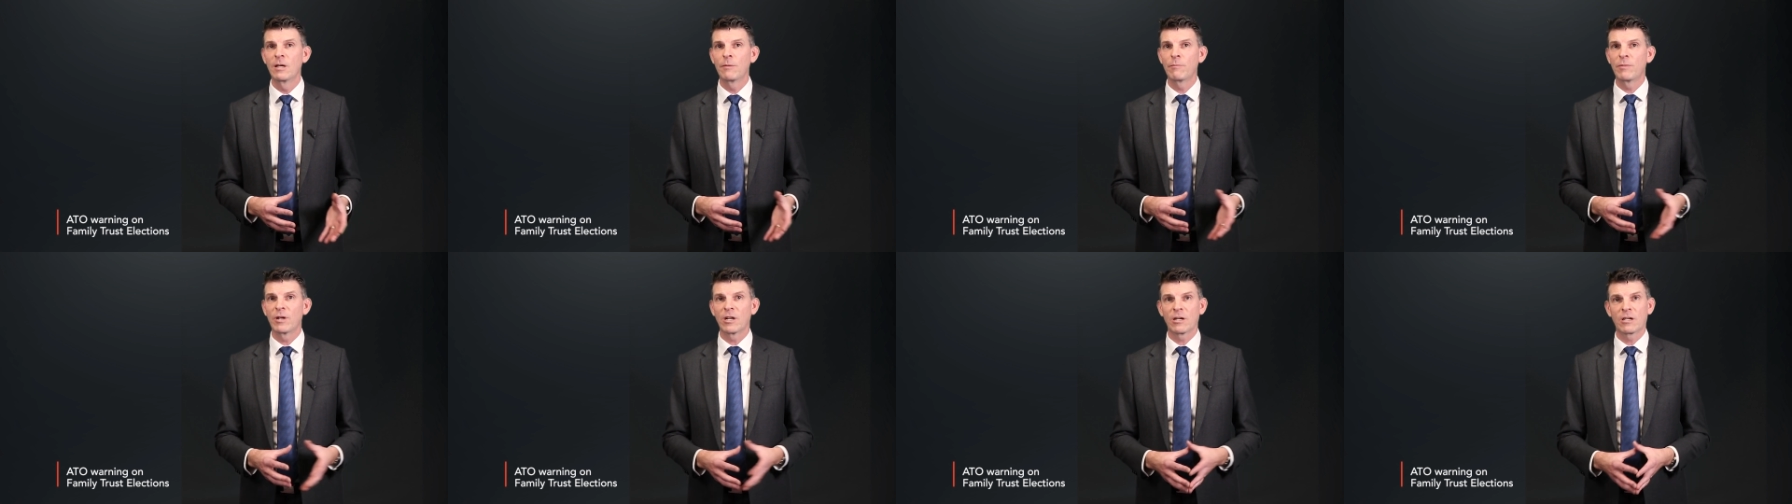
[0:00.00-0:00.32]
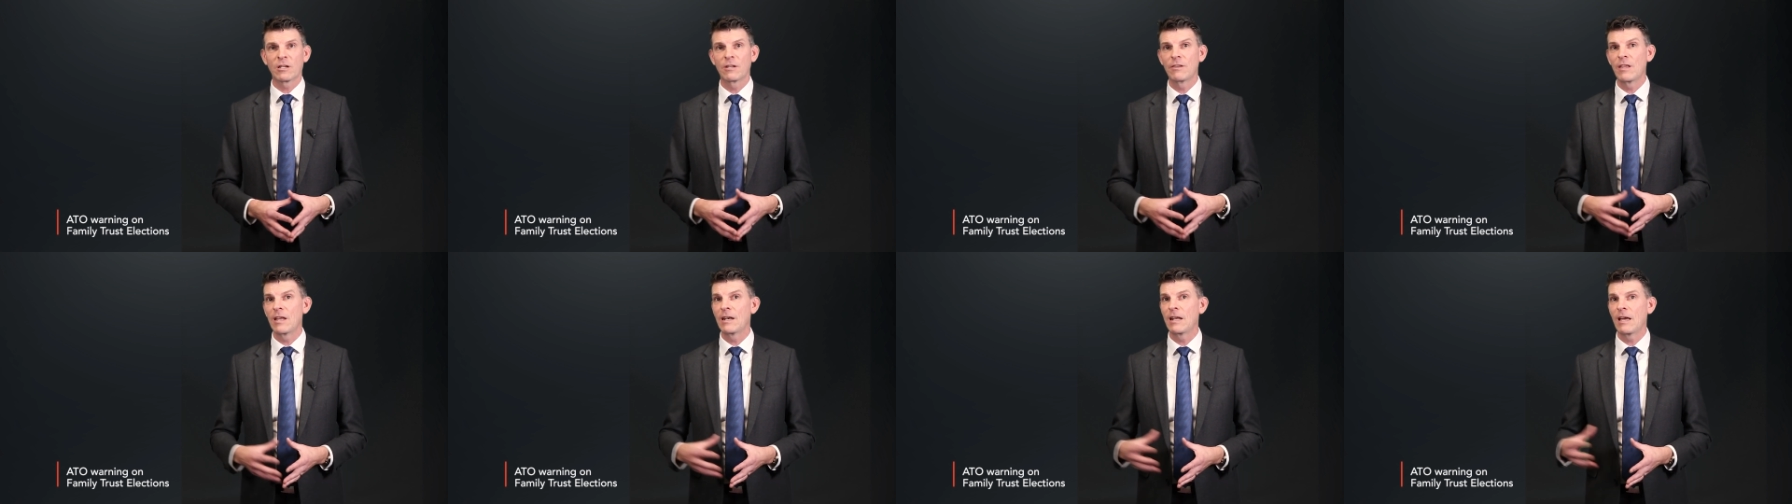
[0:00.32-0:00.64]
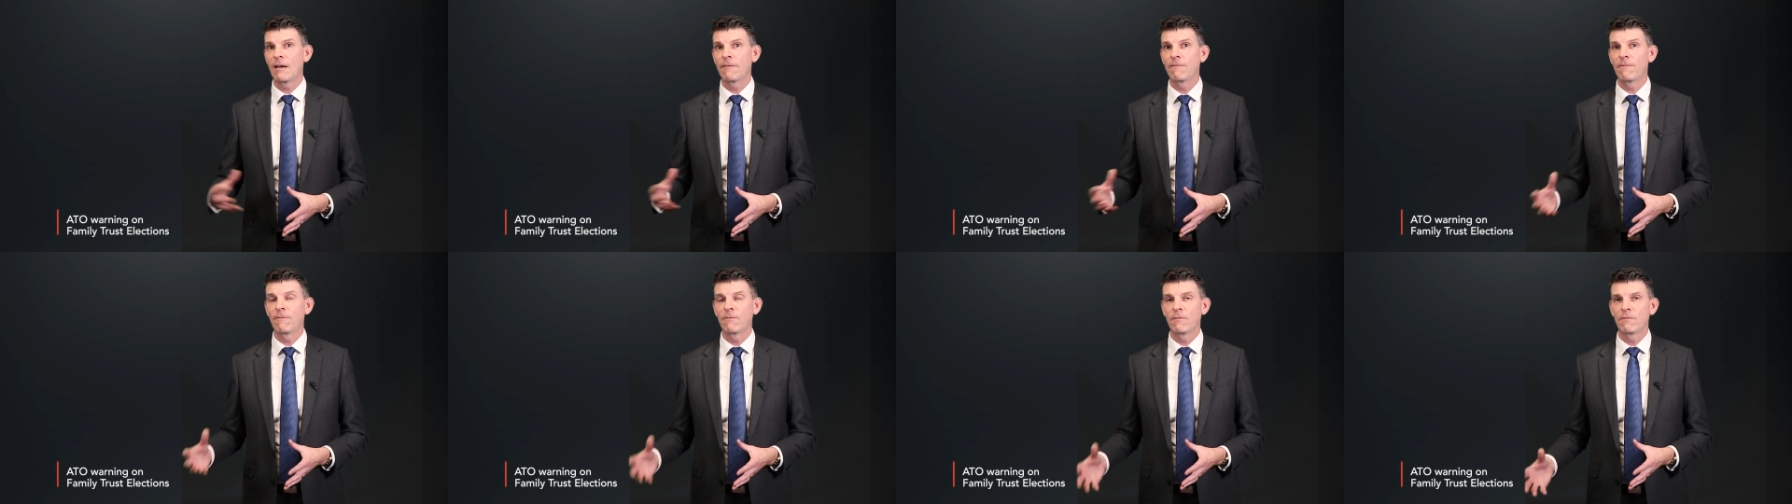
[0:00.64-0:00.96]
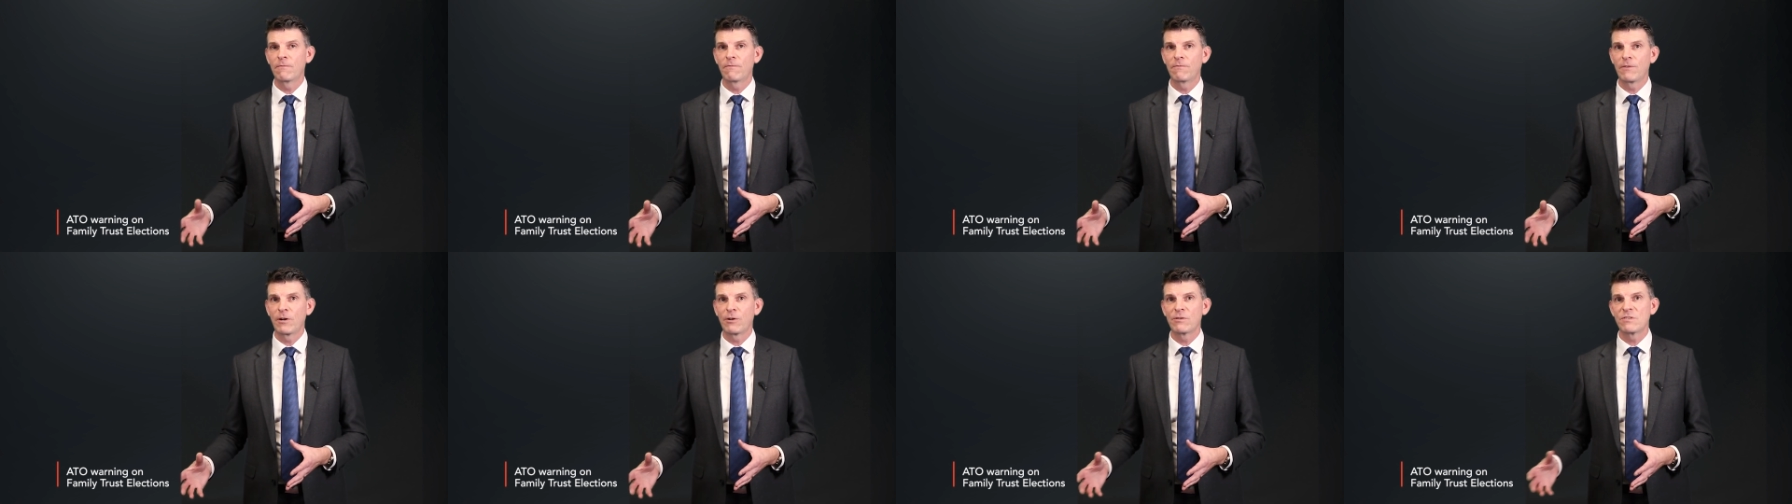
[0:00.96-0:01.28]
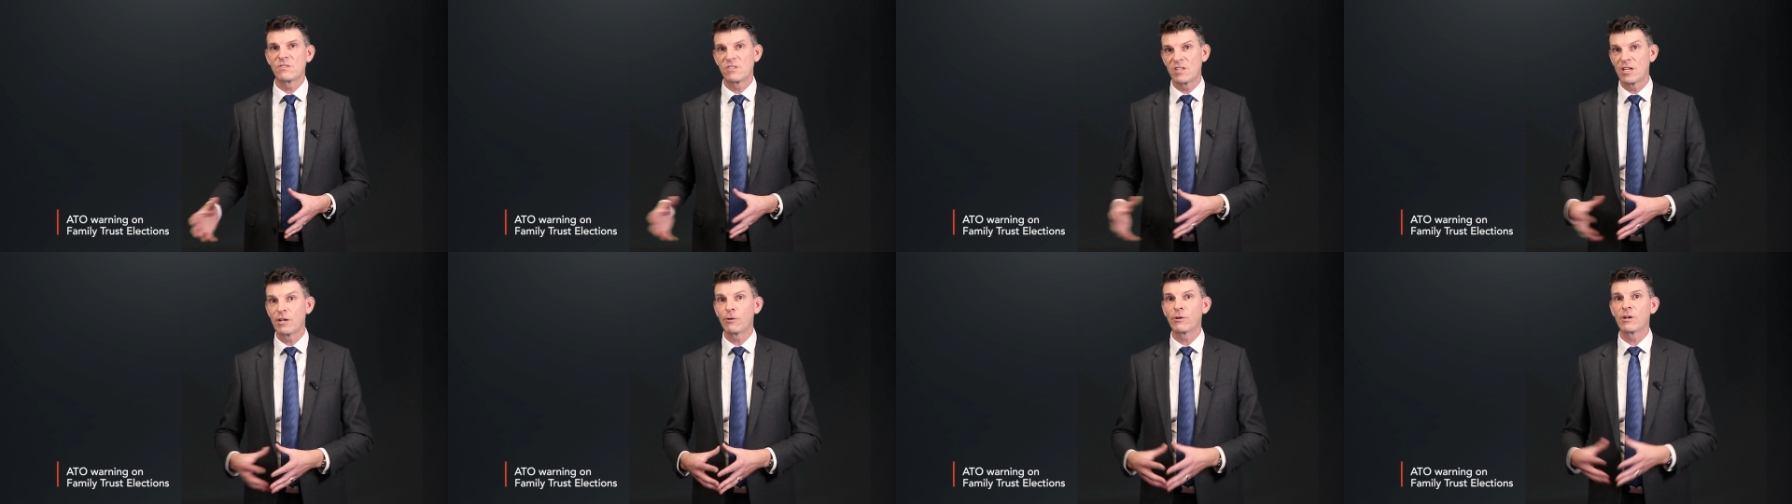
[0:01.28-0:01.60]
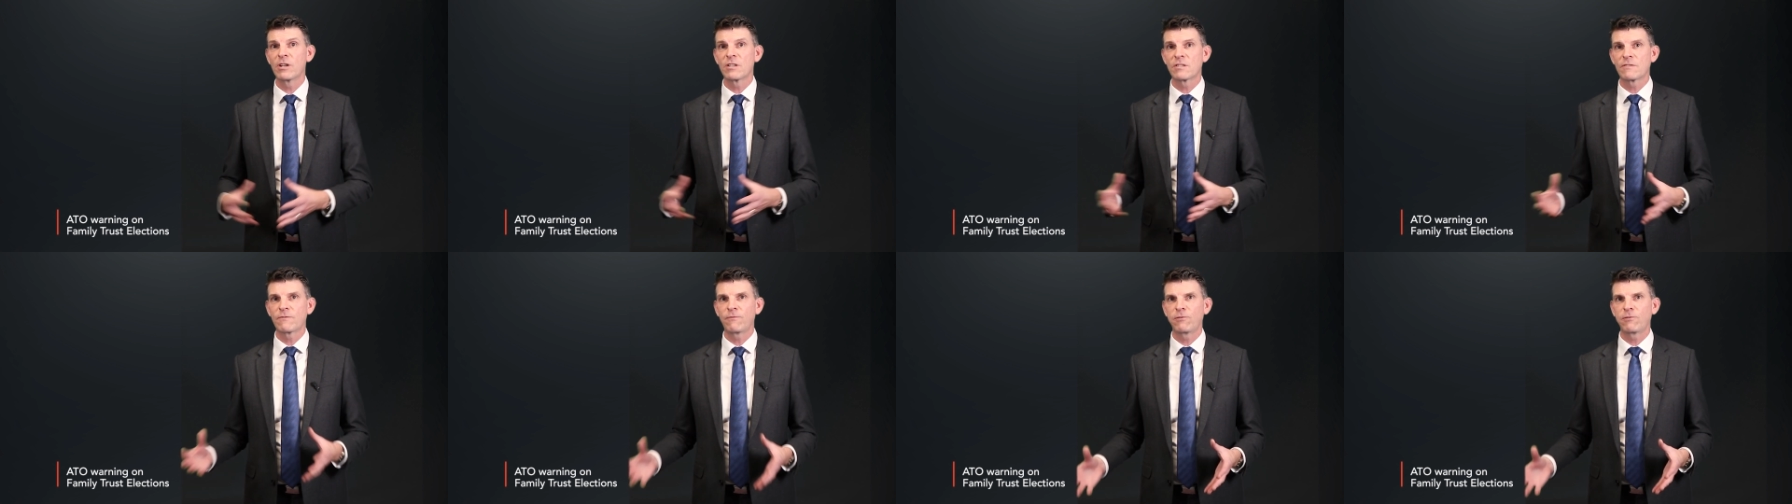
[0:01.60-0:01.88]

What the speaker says: but it can then have very serious